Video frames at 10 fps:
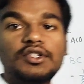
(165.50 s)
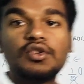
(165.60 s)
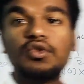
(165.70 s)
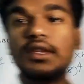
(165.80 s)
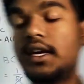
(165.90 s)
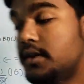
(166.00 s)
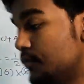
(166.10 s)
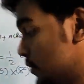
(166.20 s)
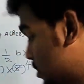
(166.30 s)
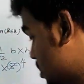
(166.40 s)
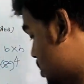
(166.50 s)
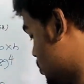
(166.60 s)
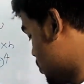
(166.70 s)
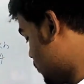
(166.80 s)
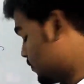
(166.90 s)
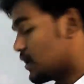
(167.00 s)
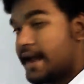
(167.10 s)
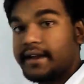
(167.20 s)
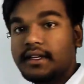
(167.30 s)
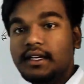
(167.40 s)
shown the area of
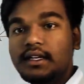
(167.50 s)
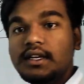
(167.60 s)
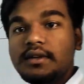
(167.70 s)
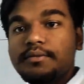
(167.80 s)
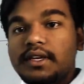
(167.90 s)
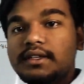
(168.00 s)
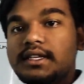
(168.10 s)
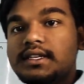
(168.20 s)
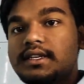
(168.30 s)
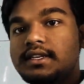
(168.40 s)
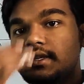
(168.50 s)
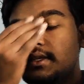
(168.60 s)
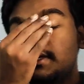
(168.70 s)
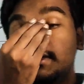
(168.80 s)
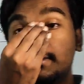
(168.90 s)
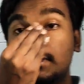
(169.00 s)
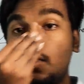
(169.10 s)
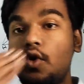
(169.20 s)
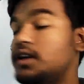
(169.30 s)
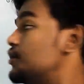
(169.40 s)
triangle BCE is equal